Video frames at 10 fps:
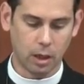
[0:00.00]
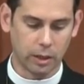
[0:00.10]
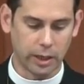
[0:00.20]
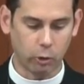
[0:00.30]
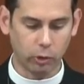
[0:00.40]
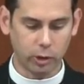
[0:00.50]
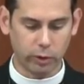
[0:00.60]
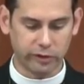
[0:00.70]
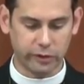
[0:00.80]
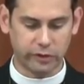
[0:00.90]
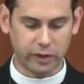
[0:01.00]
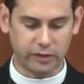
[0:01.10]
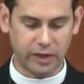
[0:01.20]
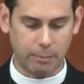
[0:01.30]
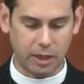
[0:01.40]
Not only was this
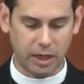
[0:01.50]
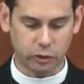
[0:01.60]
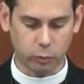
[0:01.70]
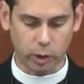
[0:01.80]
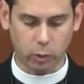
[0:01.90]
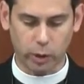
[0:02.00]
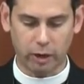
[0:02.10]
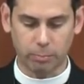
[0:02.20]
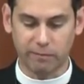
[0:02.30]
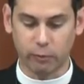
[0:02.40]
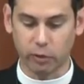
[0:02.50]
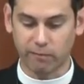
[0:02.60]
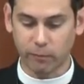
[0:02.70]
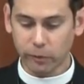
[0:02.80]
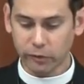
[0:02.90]
examination required before the
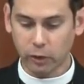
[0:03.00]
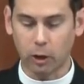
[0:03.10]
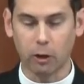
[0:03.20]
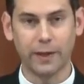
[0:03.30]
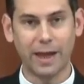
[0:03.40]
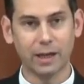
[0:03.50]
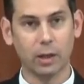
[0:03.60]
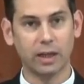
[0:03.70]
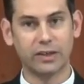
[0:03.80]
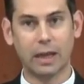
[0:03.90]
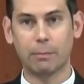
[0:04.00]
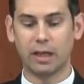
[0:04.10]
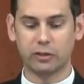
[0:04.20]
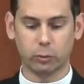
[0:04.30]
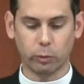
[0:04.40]
first call, that
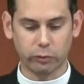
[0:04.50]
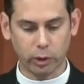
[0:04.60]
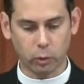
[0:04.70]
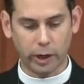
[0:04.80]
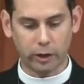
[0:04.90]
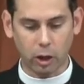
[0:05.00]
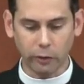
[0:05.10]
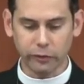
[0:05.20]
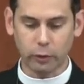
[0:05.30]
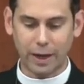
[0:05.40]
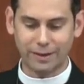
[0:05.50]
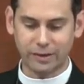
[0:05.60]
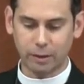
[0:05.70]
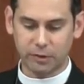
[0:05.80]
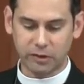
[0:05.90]
examination was required also at
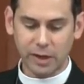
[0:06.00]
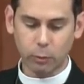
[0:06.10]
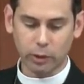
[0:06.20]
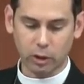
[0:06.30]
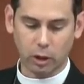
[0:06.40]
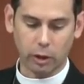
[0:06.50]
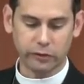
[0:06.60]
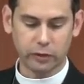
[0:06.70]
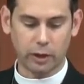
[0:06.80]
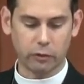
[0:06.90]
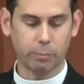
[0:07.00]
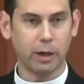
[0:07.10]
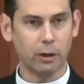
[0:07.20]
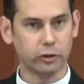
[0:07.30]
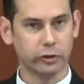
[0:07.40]
subsequent calls to other
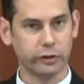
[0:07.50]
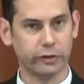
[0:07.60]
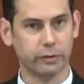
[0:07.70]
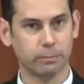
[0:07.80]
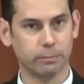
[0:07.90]
parishes.